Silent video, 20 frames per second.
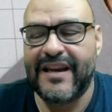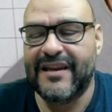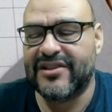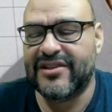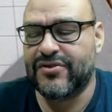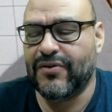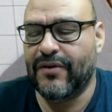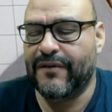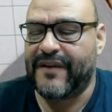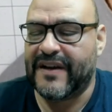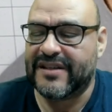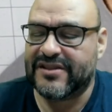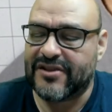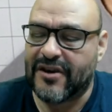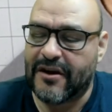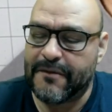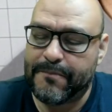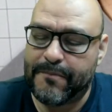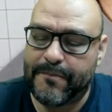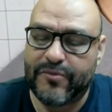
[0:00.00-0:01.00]
So if I
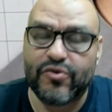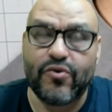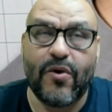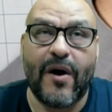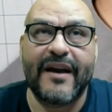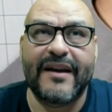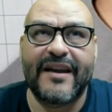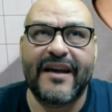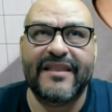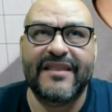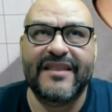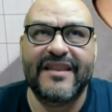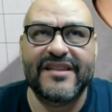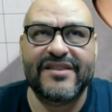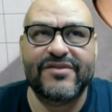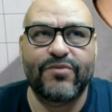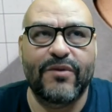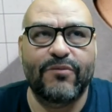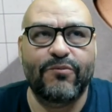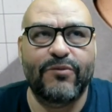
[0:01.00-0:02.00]
start drawing on
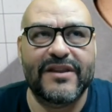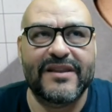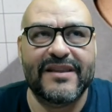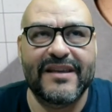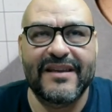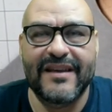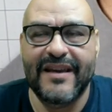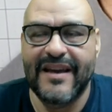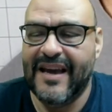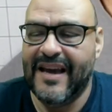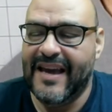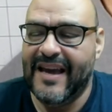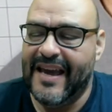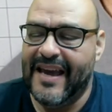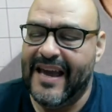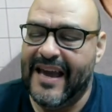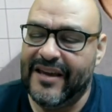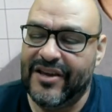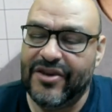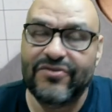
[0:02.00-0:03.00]
this one with it
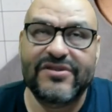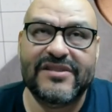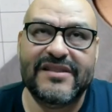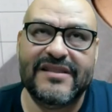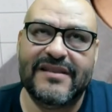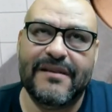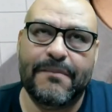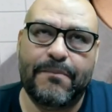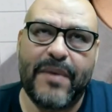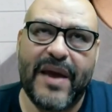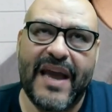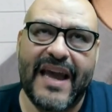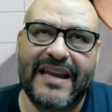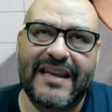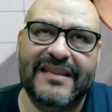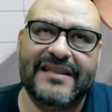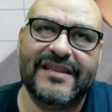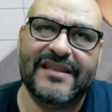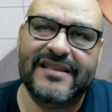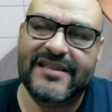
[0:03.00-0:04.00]
uses a pen.
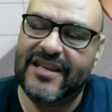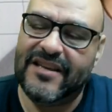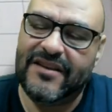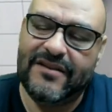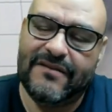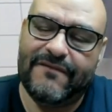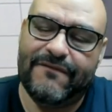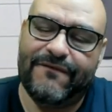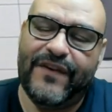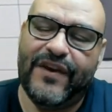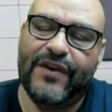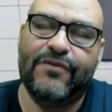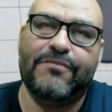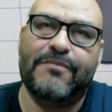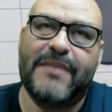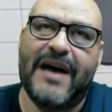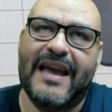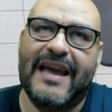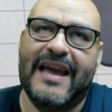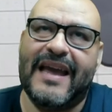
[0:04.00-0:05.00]
It doesn't feel
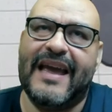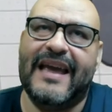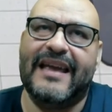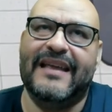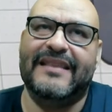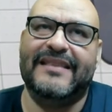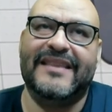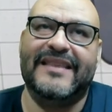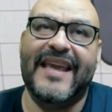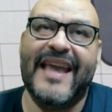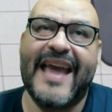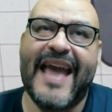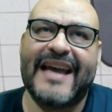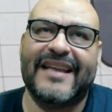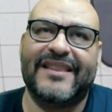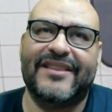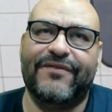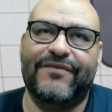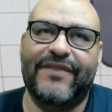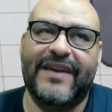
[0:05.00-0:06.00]
it
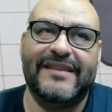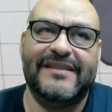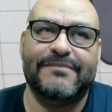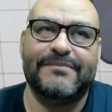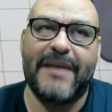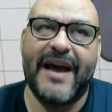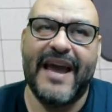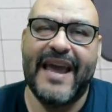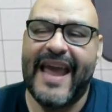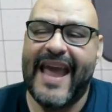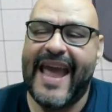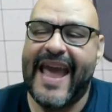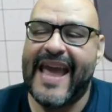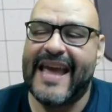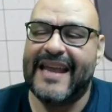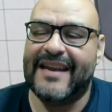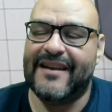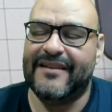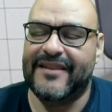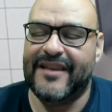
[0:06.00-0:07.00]
deactivates my
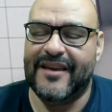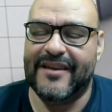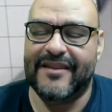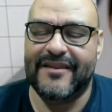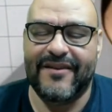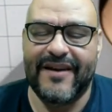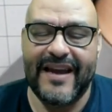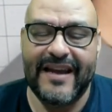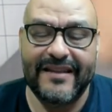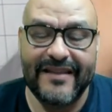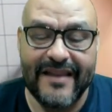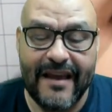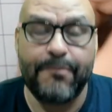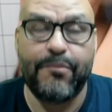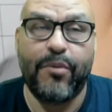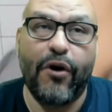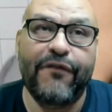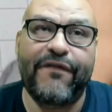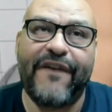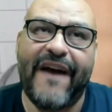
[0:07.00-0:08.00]
hand on the other end. They
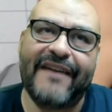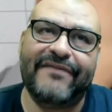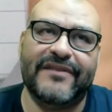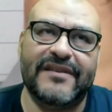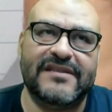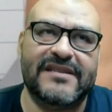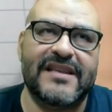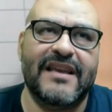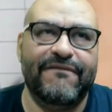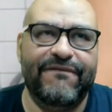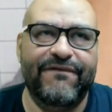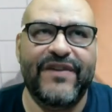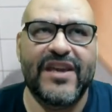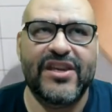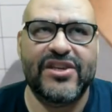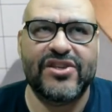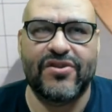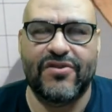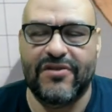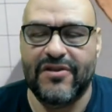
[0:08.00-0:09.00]
both have the same
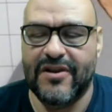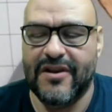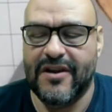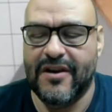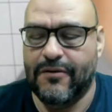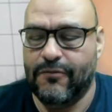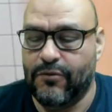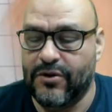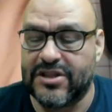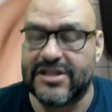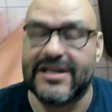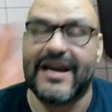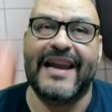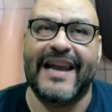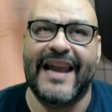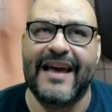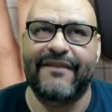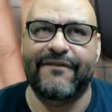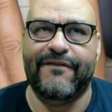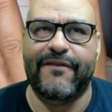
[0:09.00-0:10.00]
feature, which I
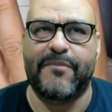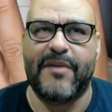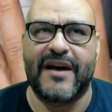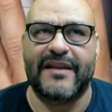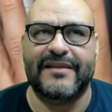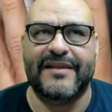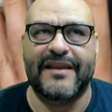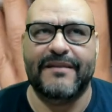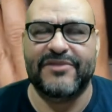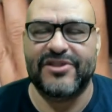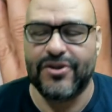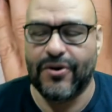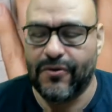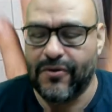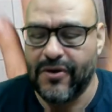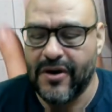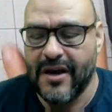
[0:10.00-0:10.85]
love about them. So